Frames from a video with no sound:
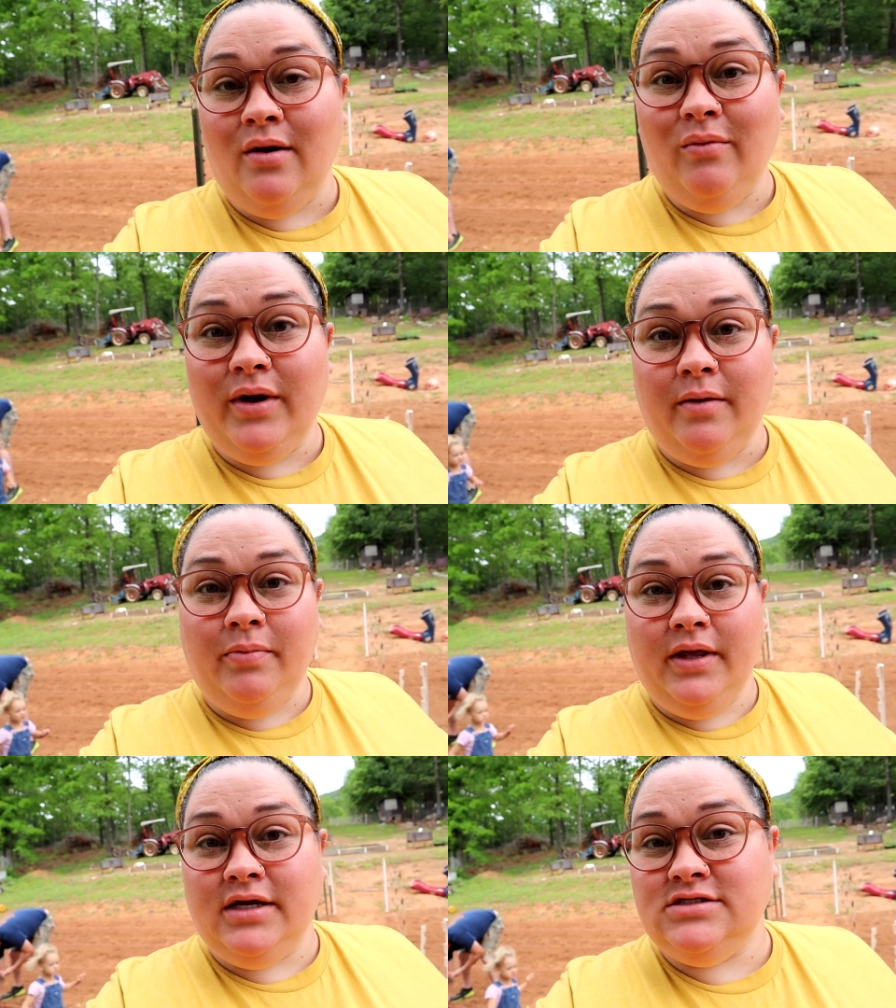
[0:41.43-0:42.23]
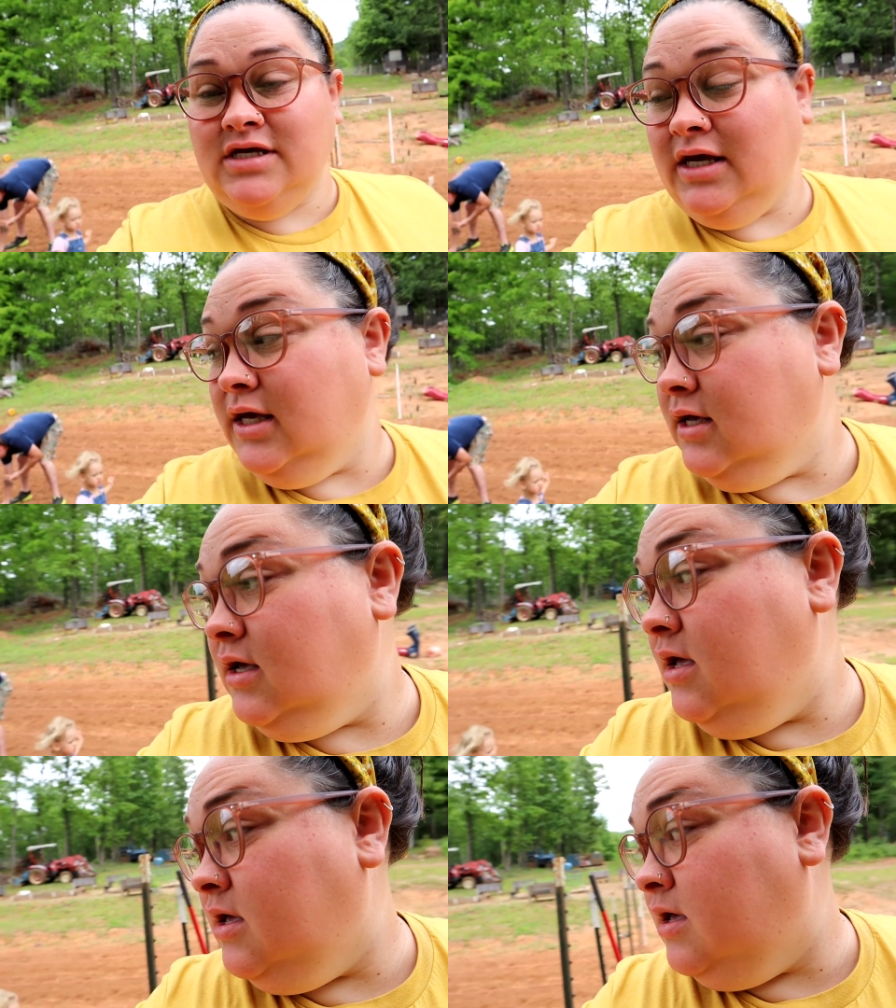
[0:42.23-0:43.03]
now we are
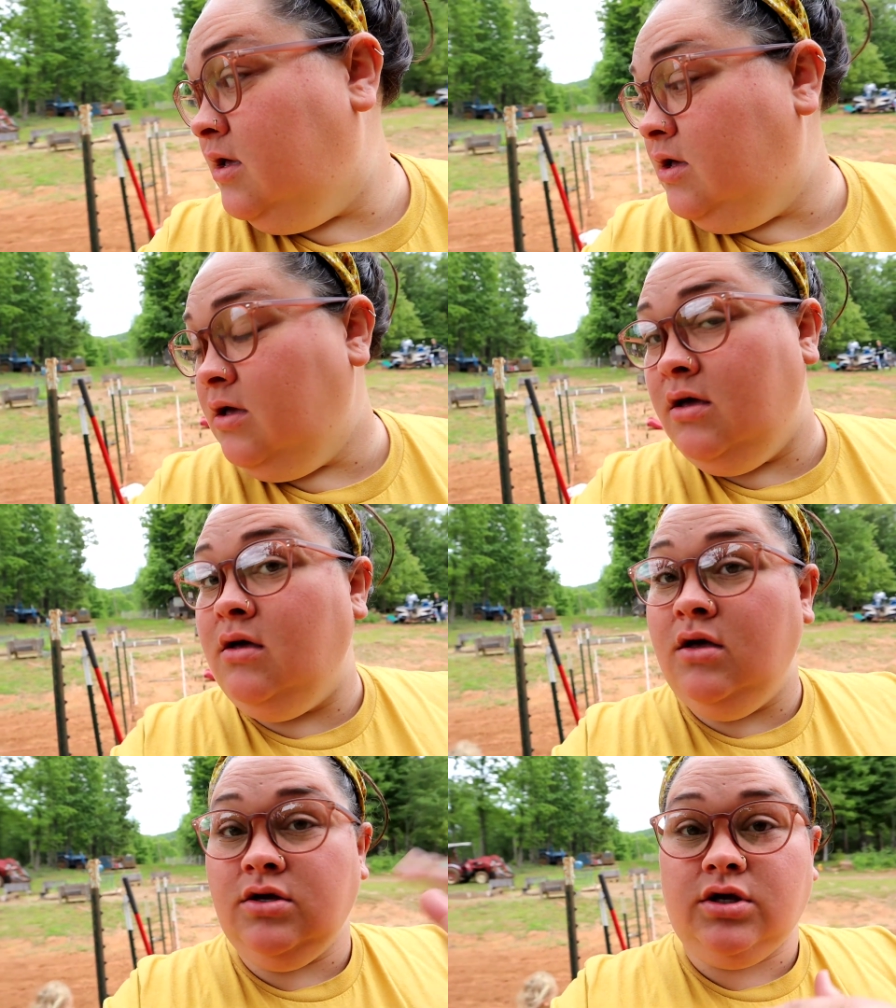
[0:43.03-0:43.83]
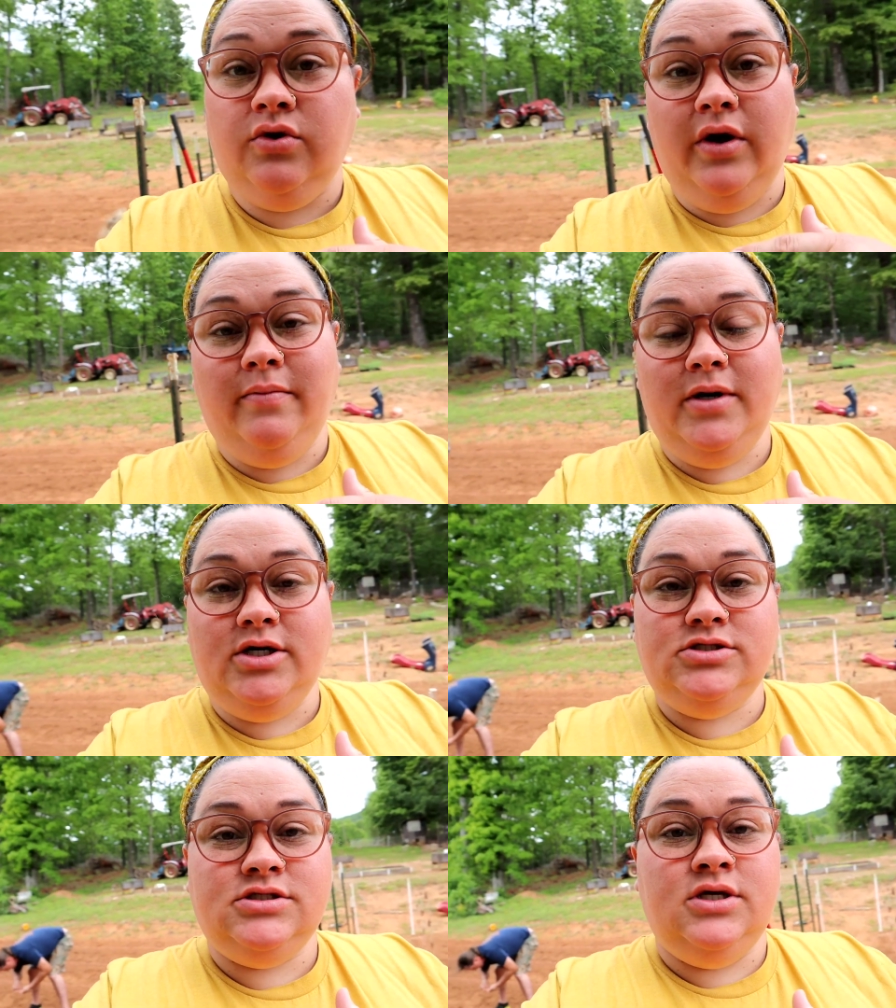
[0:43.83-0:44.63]
planting
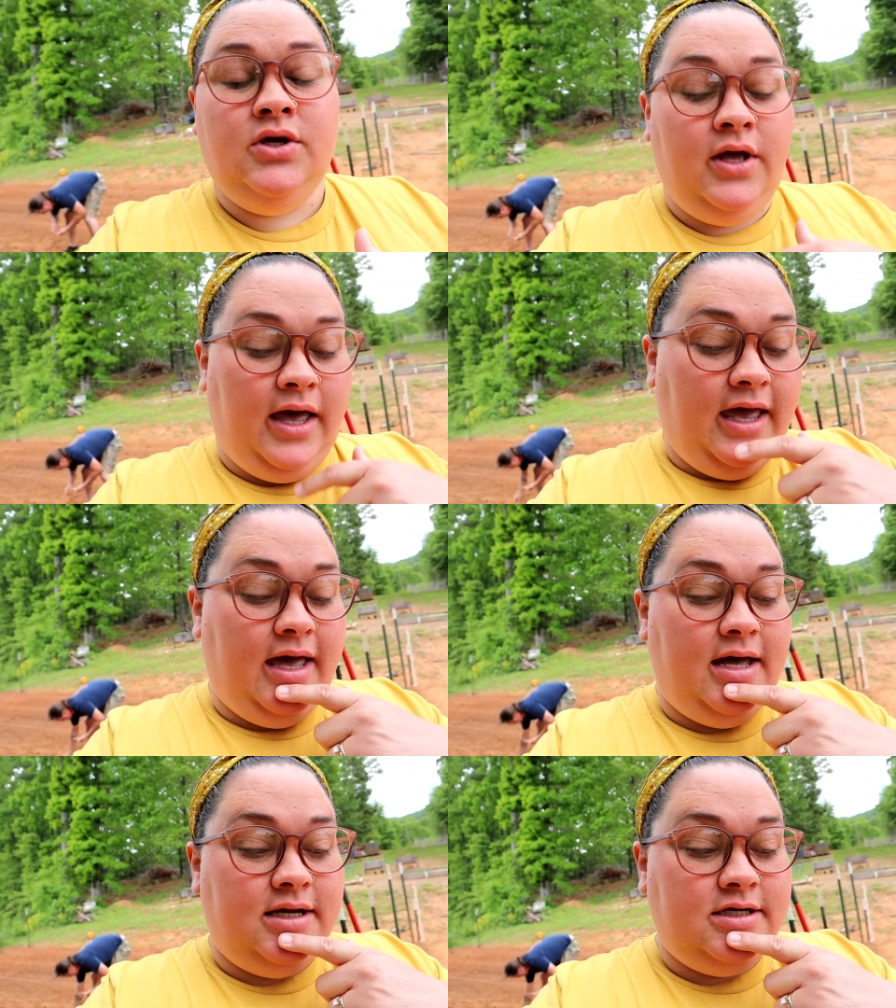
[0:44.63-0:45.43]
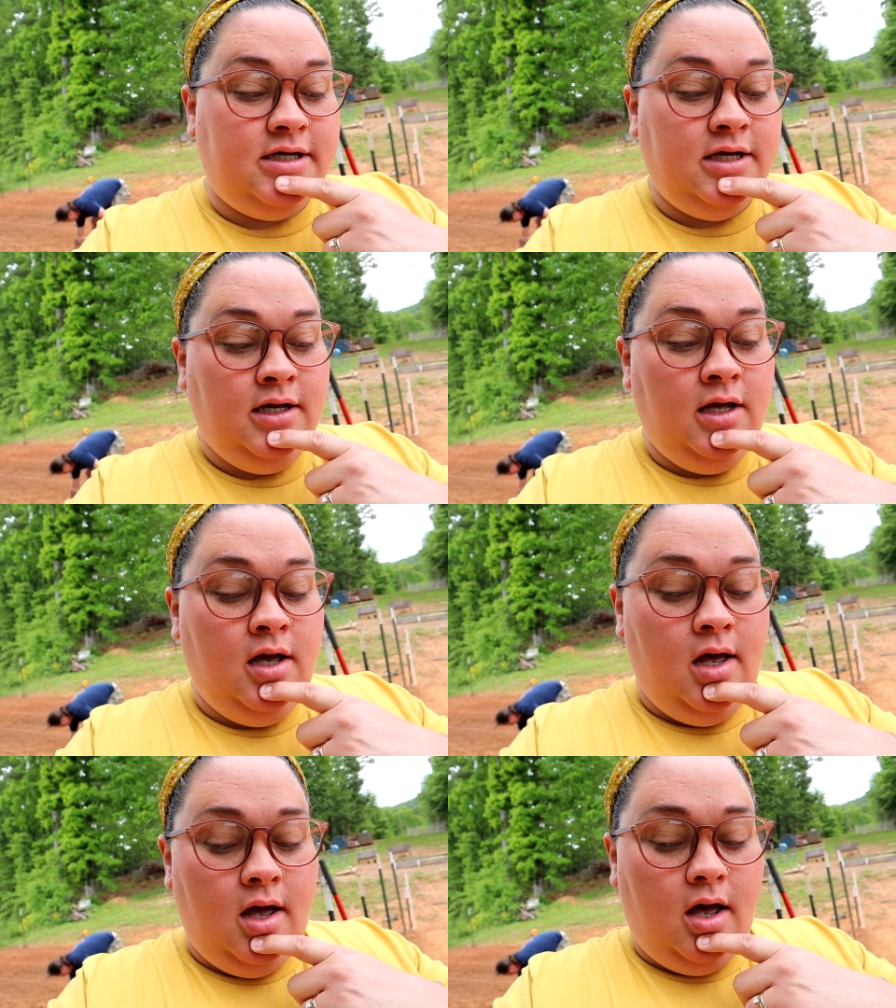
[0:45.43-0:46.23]
cucumbers
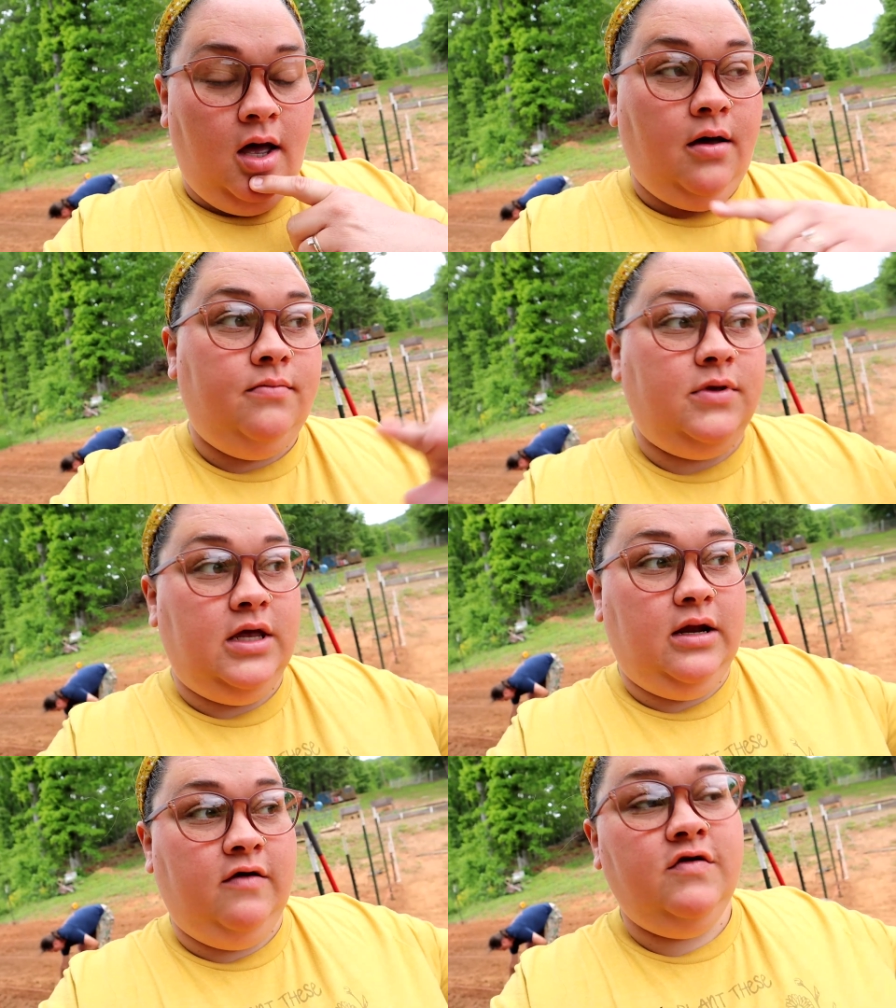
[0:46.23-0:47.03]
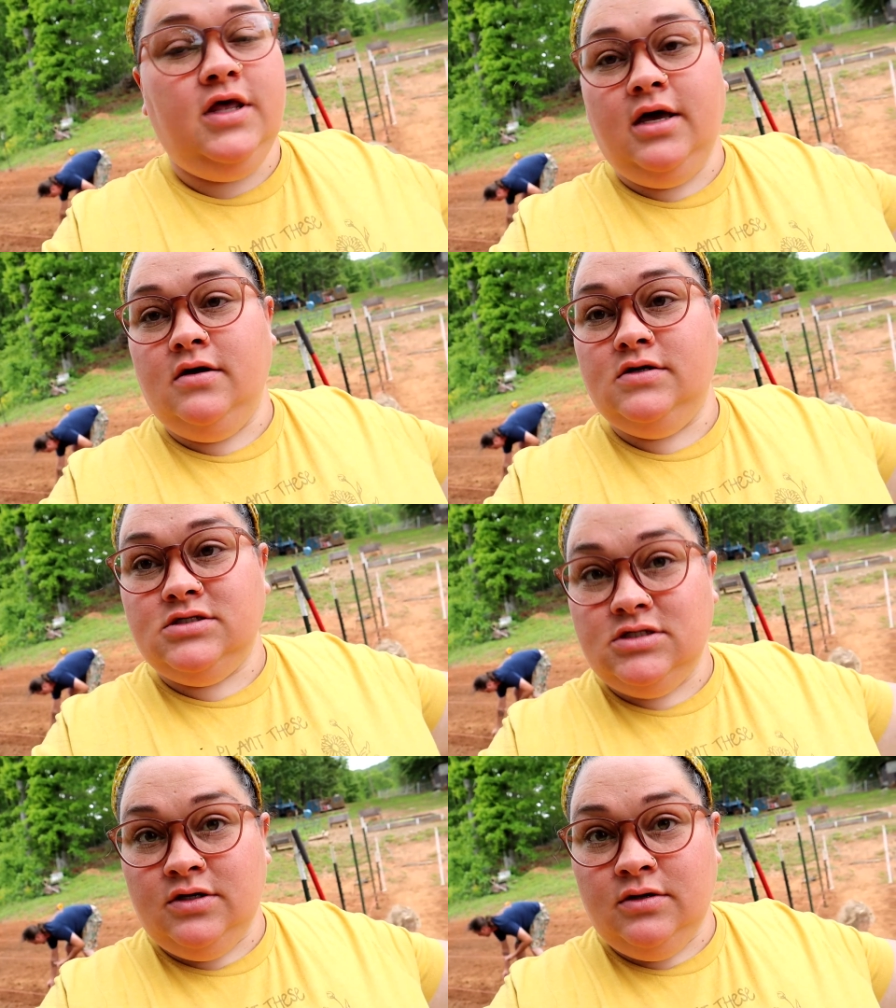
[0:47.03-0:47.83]
and um, getting everything
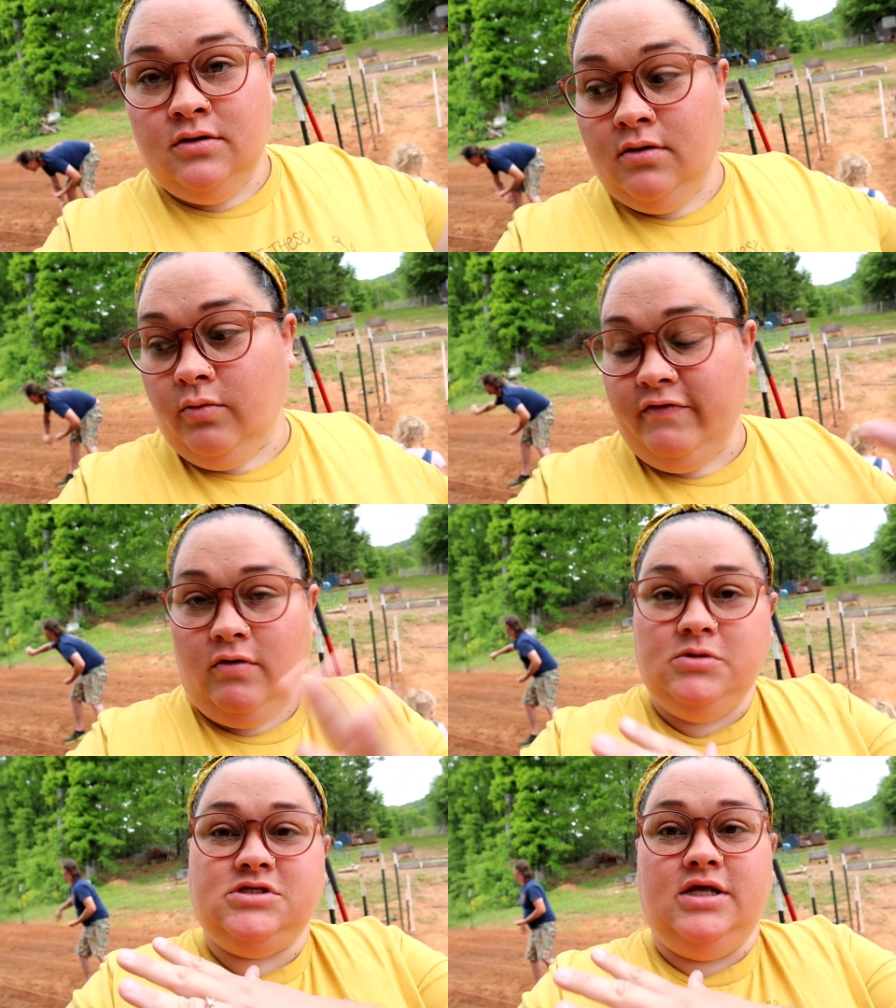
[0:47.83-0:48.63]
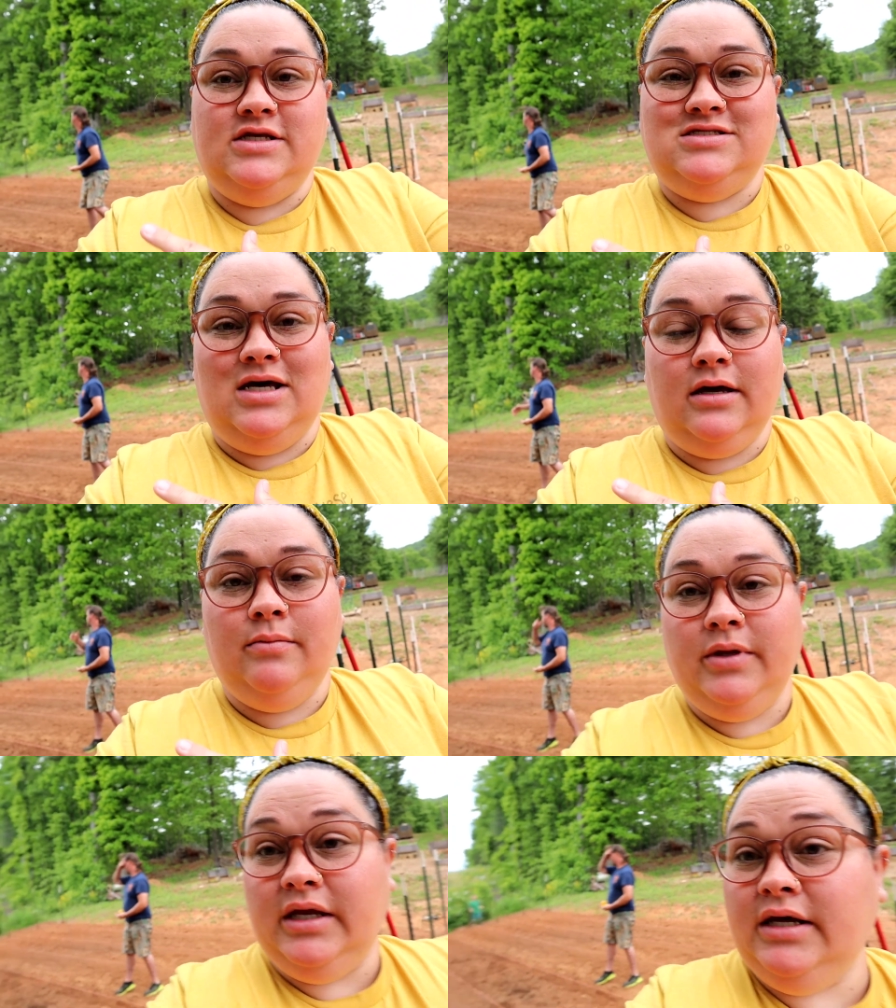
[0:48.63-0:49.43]
else. We almost got this side
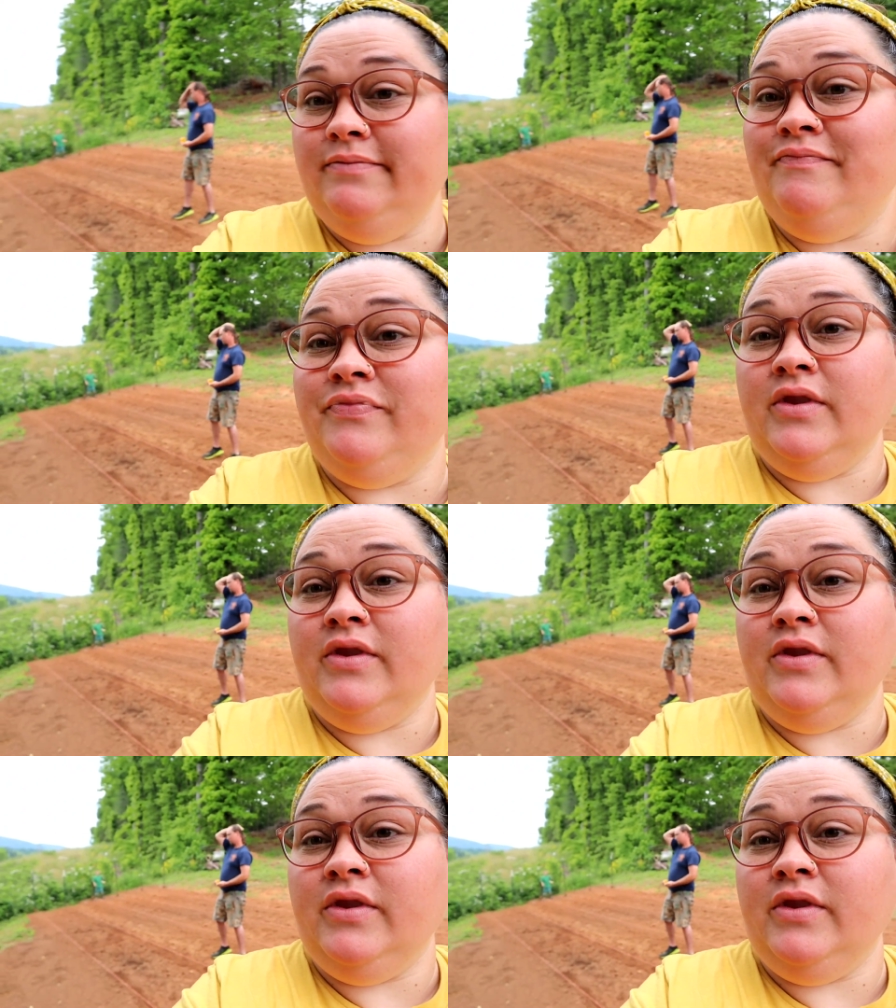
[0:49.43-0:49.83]
completed.